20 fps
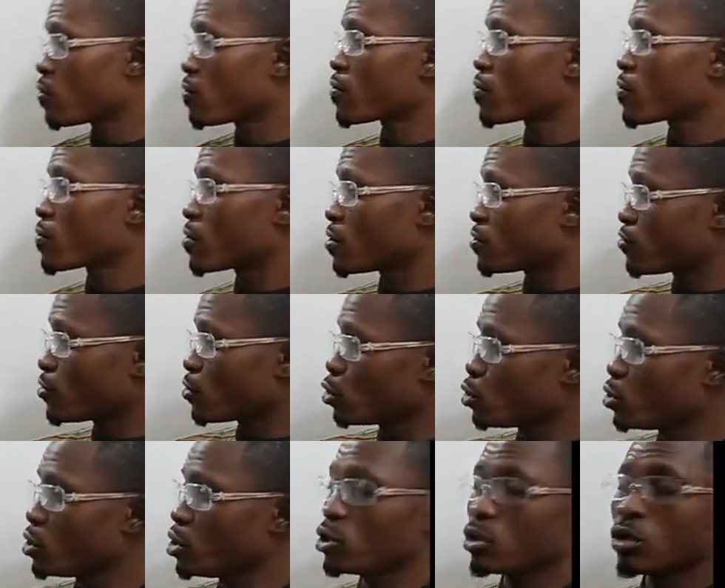of the
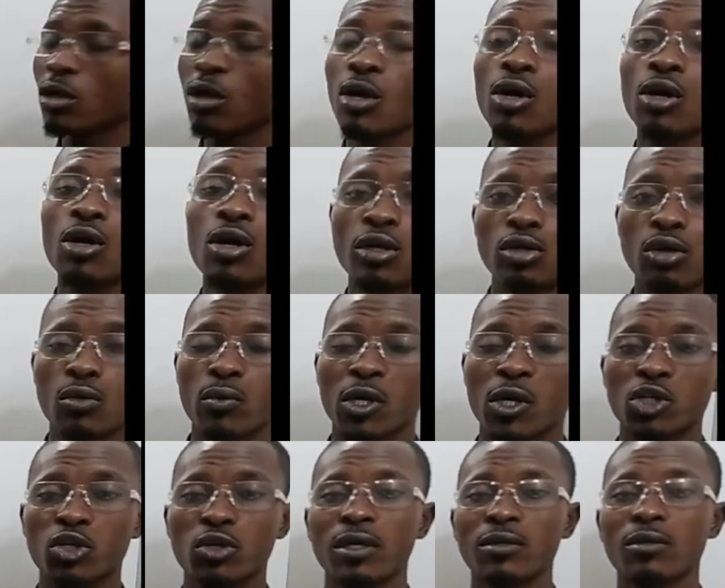following
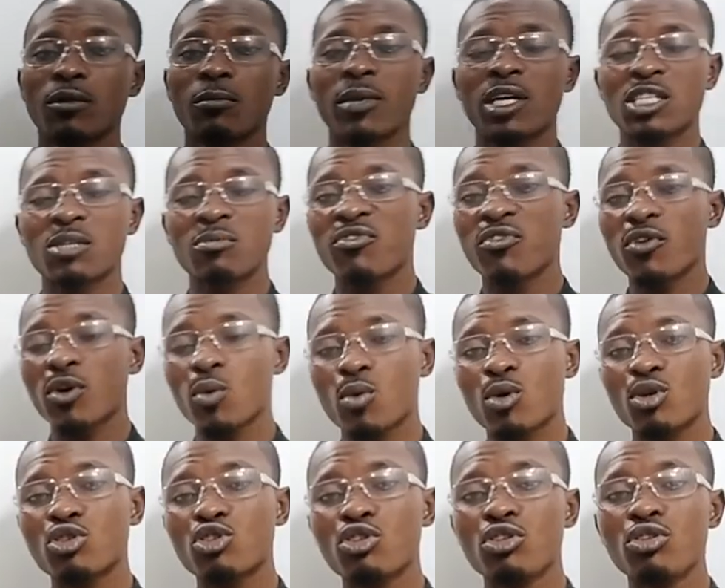non-rational numbers. Before we
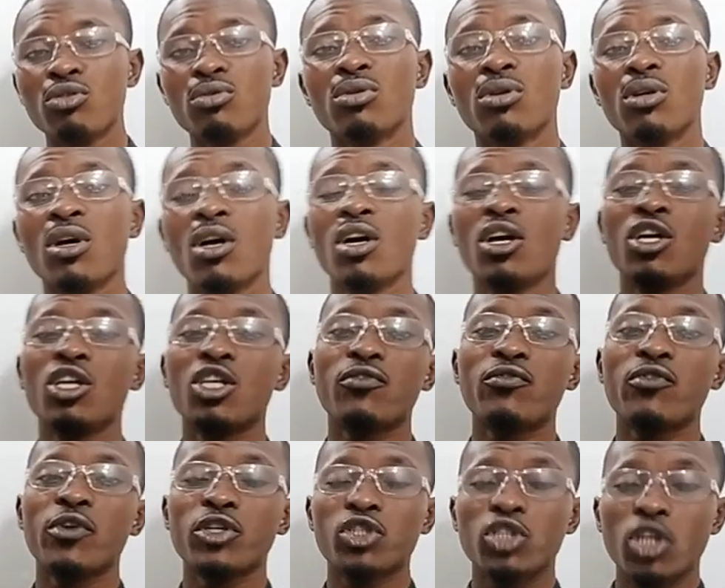continue,
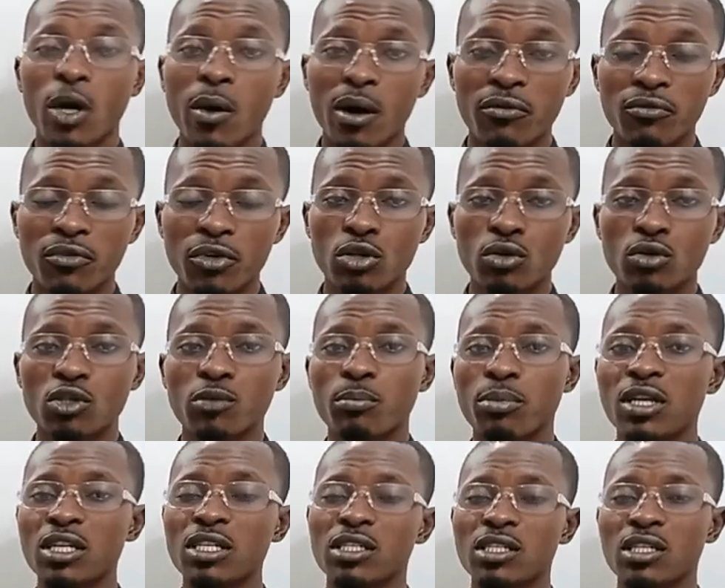if you enjoy our videos,
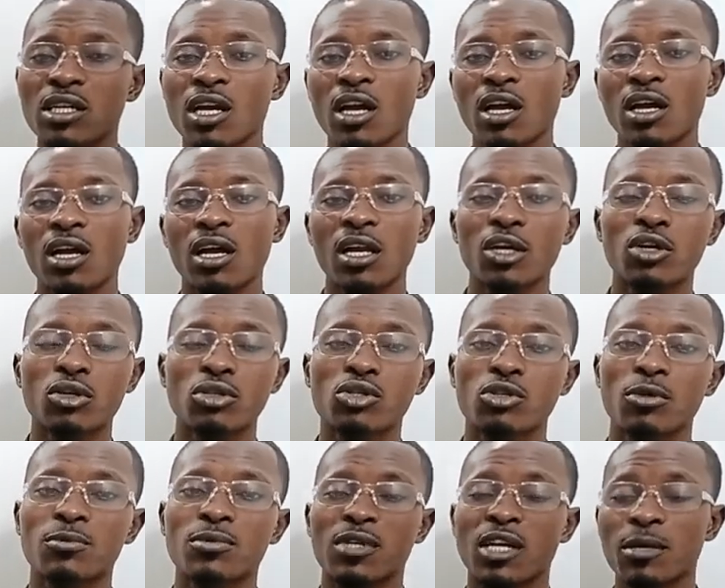please click on the
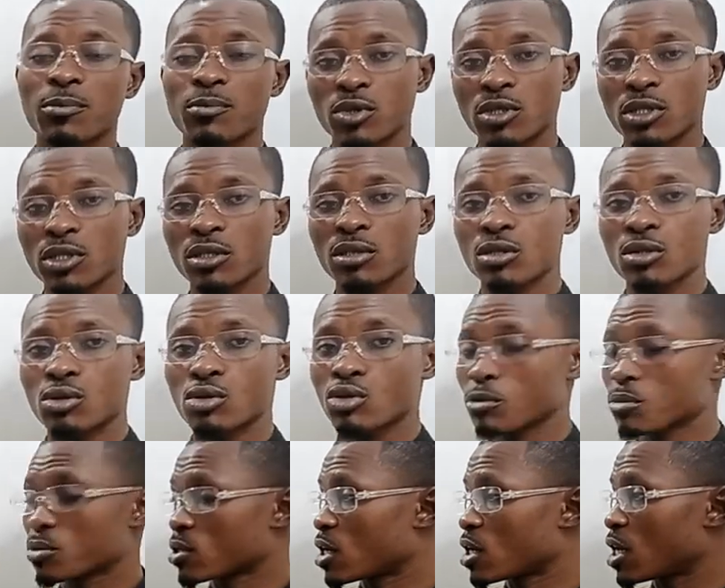subscribe button to
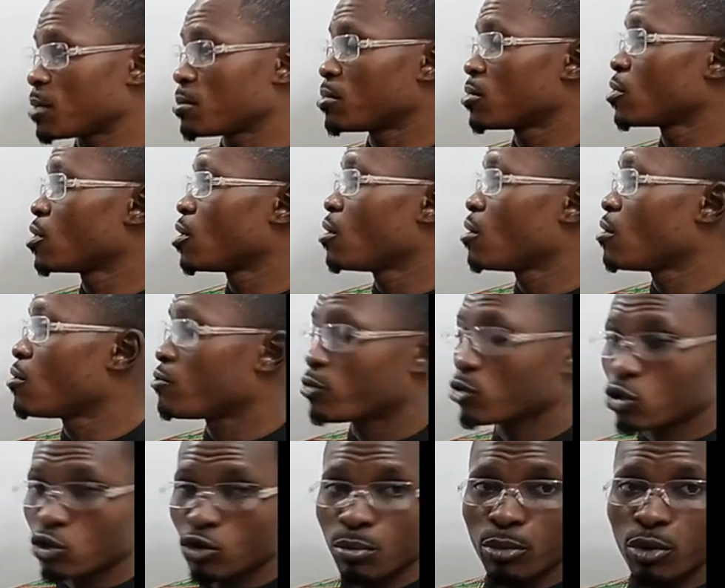subscribe
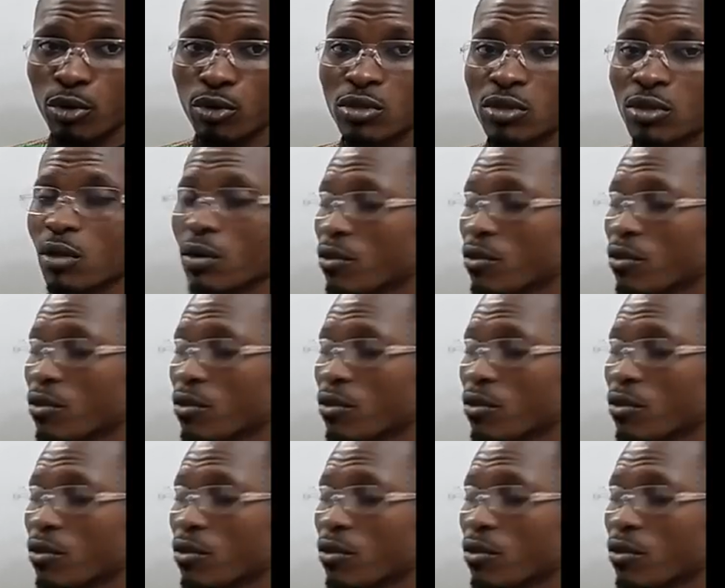for support.